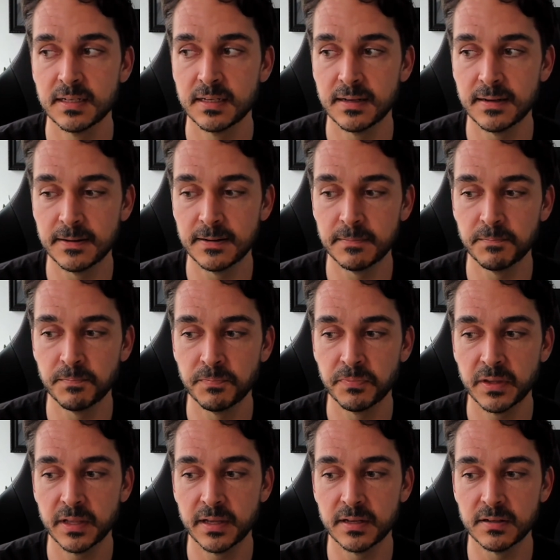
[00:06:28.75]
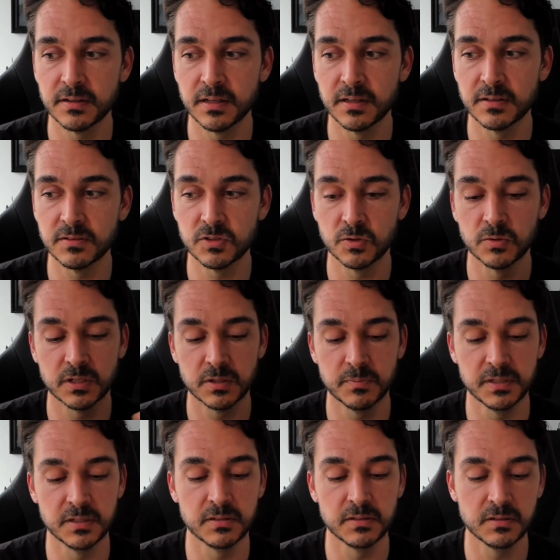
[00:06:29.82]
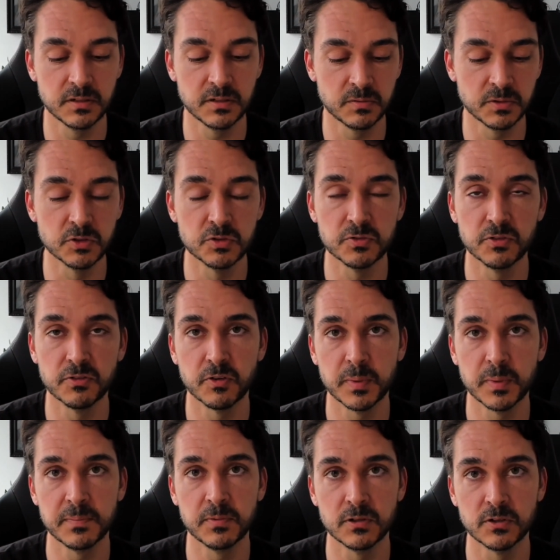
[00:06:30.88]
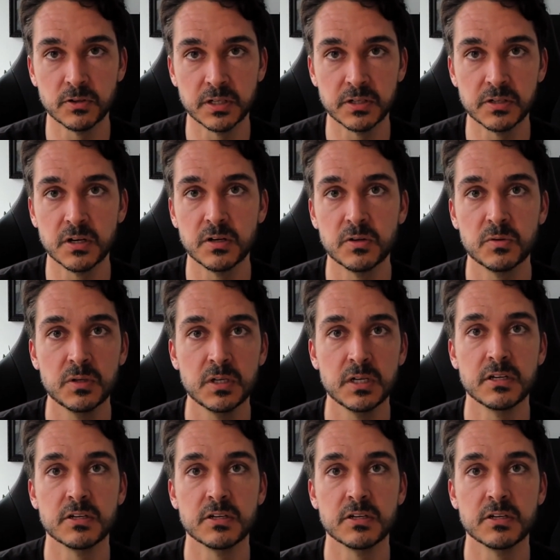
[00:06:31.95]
And so it could be useful for people learning Go,